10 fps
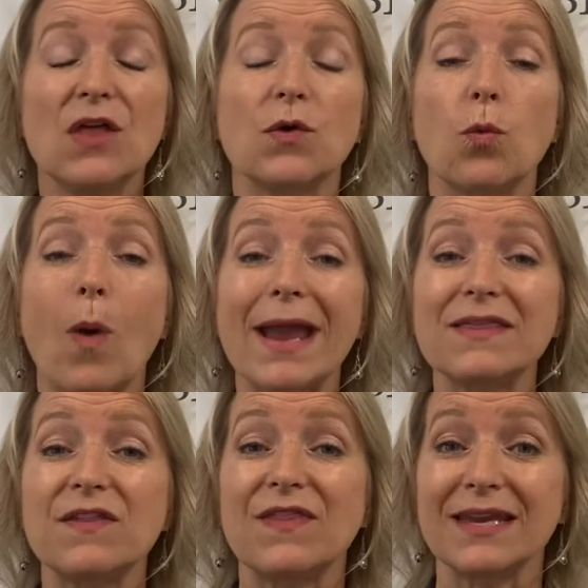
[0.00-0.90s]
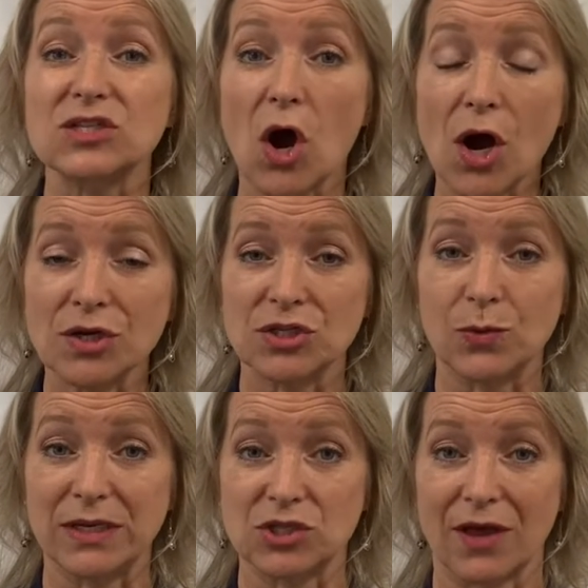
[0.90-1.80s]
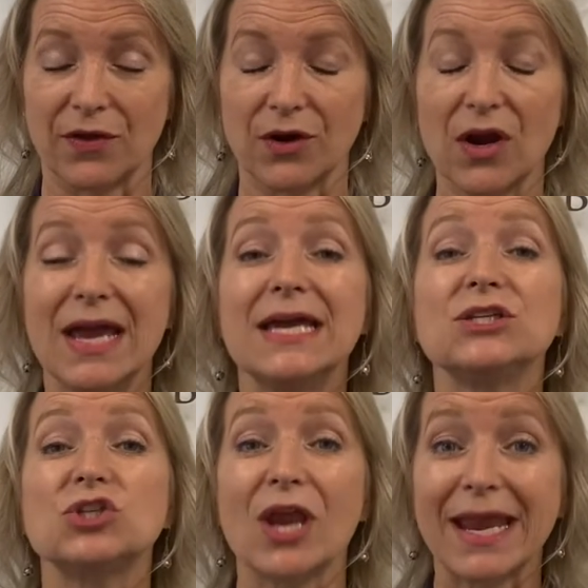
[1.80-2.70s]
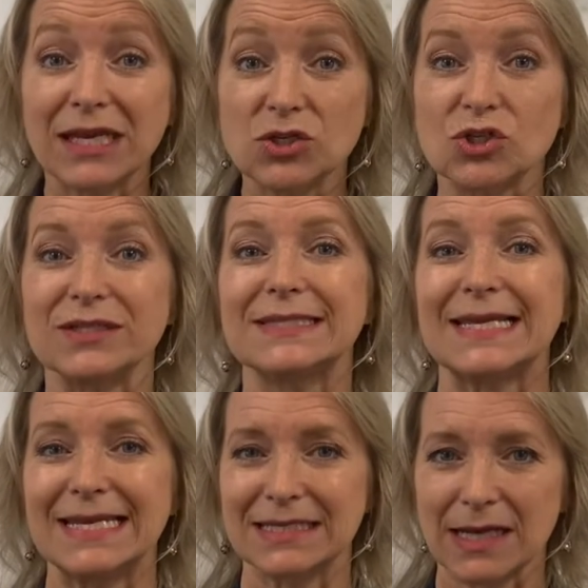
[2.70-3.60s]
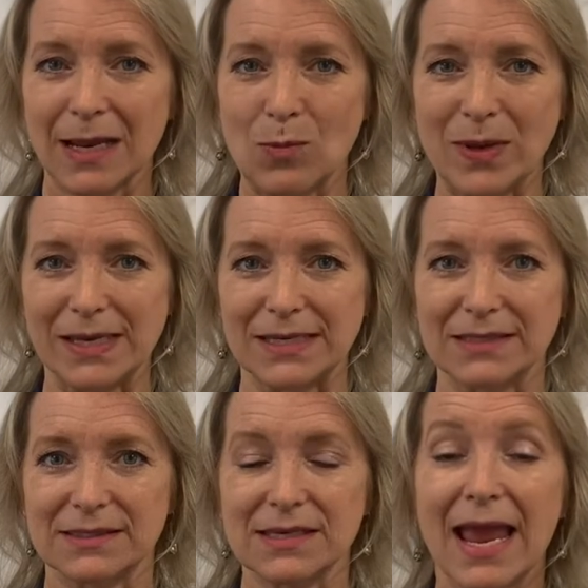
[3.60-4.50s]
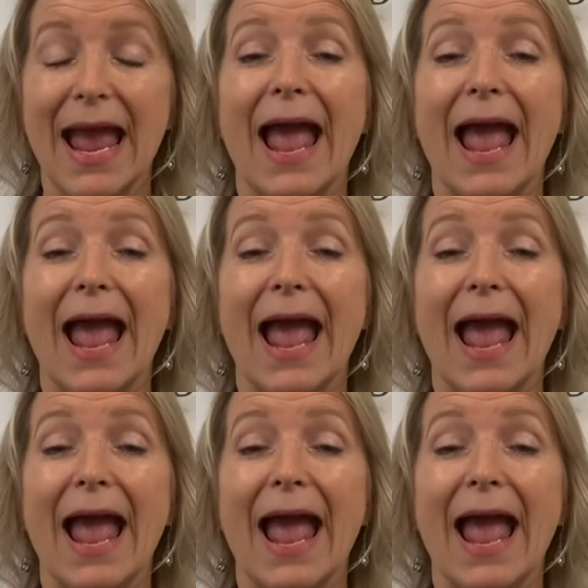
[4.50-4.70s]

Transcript: the way that they talk to each other changes in diabetes.